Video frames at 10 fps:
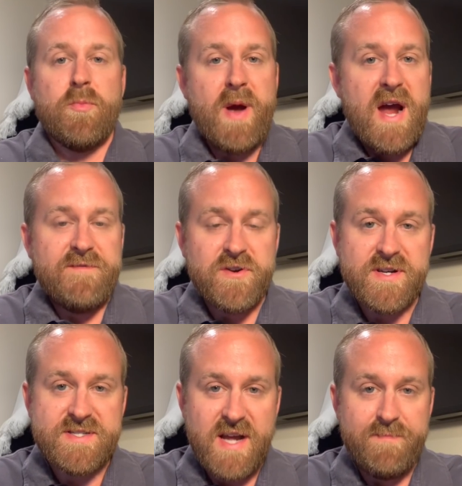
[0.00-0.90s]
pay after
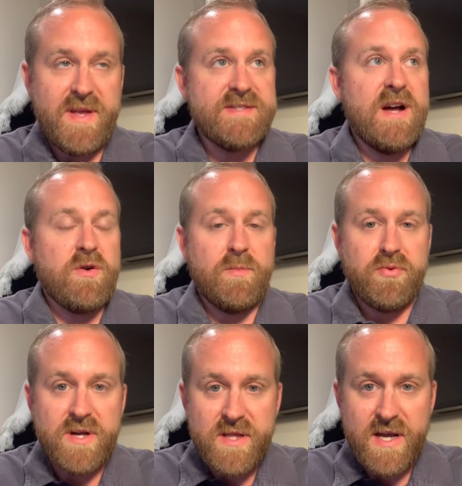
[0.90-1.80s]
accept is now
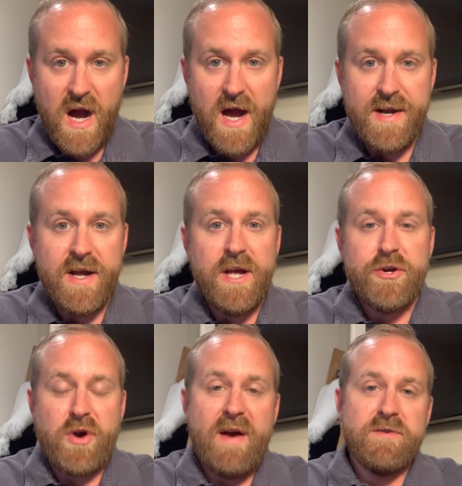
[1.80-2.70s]
completely gone.
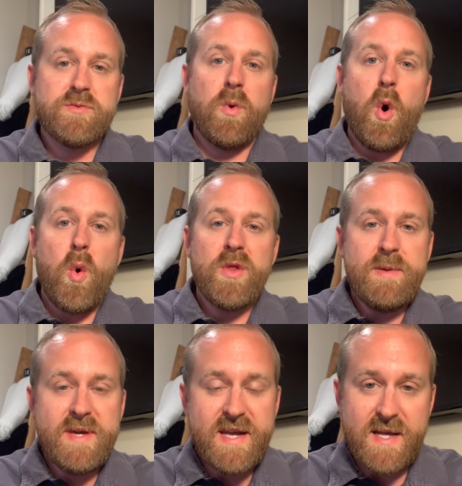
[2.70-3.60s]
Drivers will only
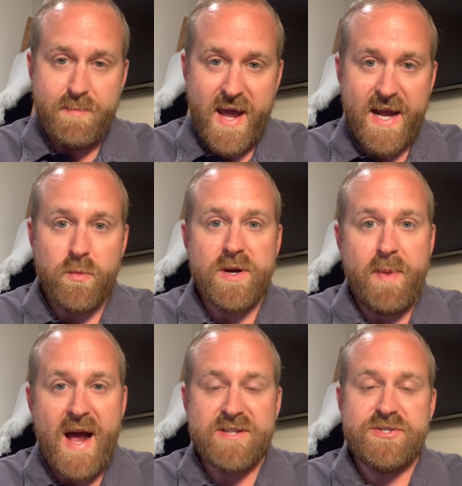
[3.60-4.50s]
be getting paid when a
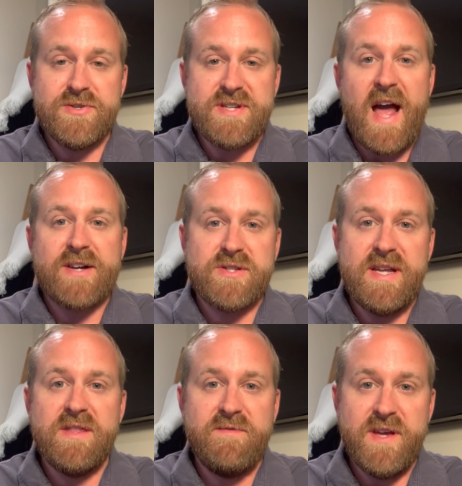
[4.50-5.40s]
passenger is actually
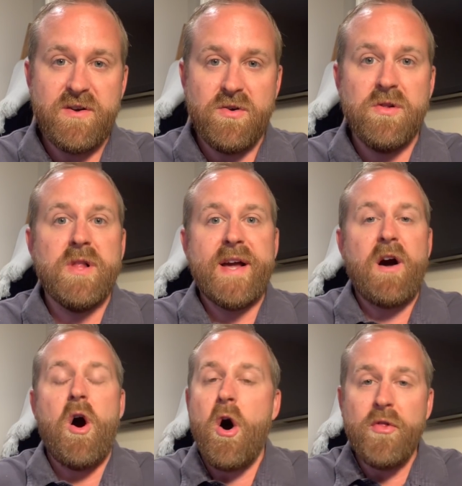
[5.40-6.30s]
in the vehicle, like
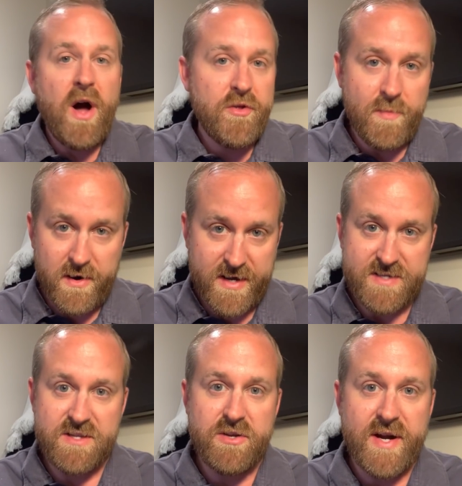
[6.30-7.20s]
all the other
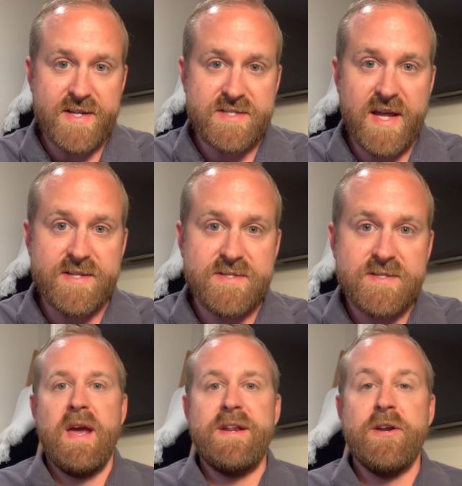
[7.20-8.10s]
markets in the United
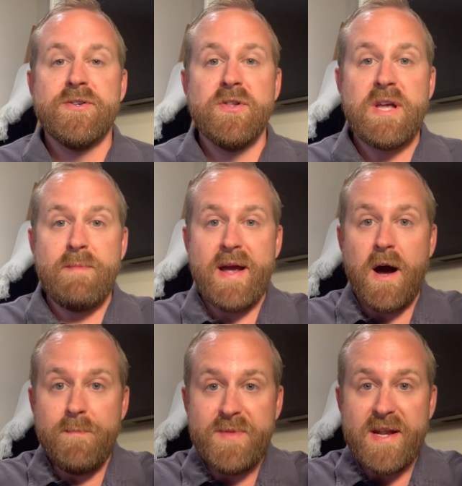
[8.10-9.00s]
States. And here's a look at my
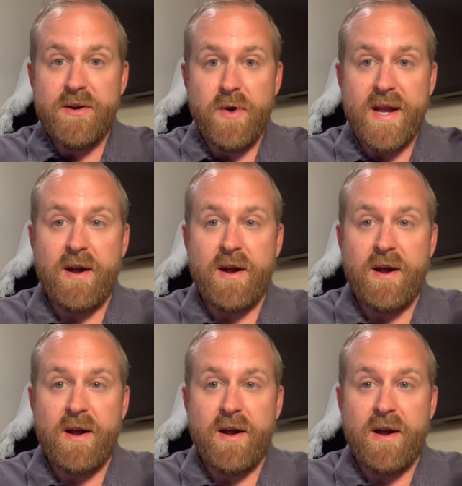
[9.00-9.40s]
updated rate